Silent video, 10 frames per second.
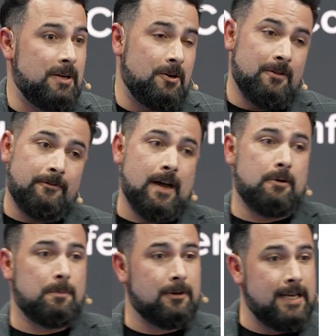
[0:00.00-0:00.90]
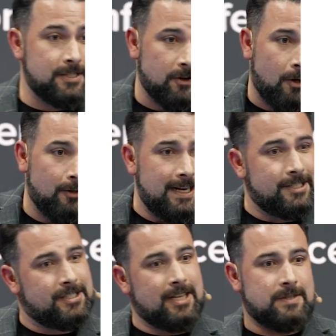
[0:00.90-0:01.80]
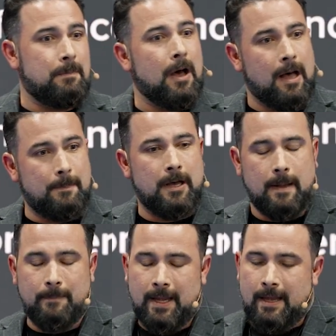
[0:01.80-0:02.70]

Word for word: You do the find and replace all, and it just doesn't pop up.